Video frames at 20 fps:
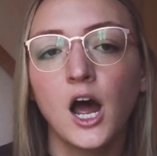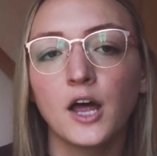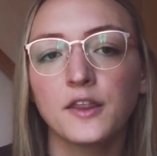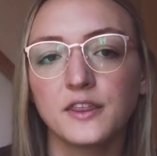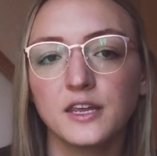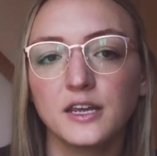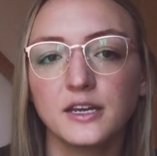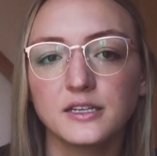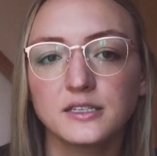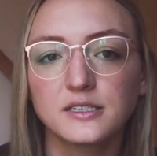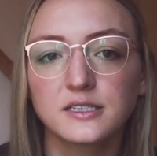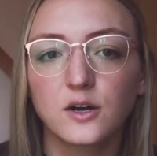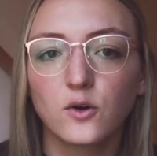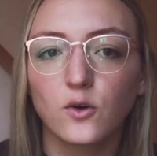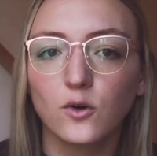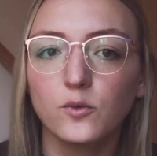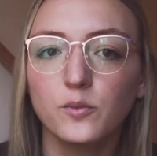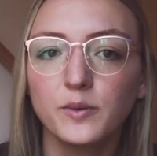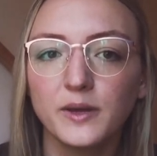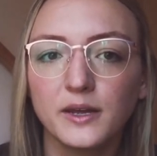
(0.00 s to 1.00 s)
these
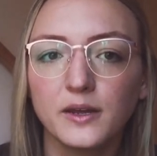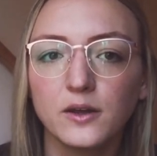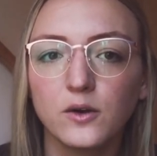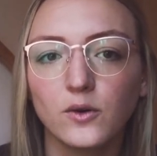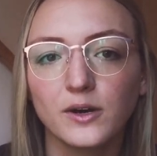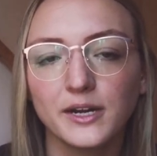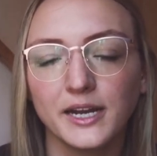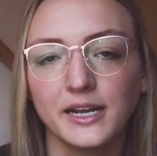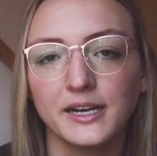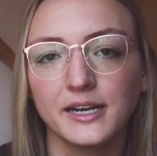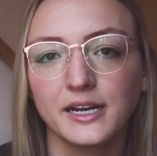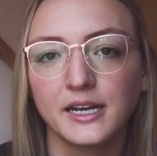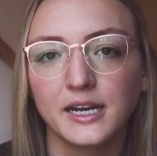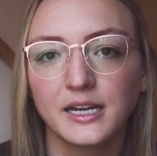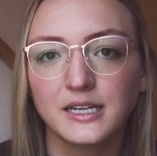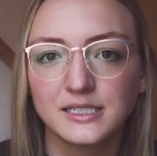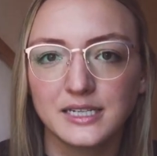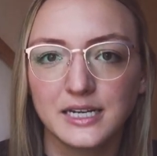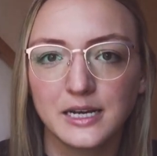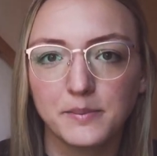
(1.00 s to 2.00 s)
OB
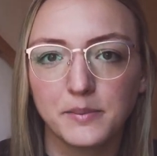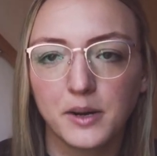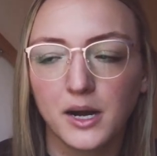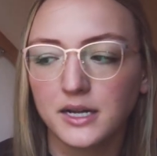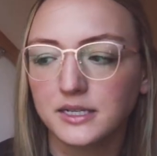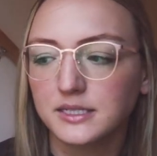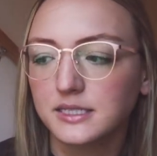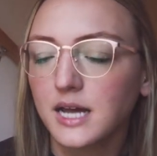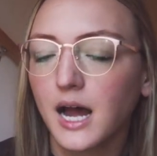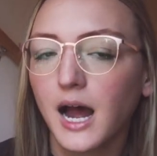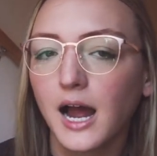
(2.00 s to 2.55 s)
organic tampons.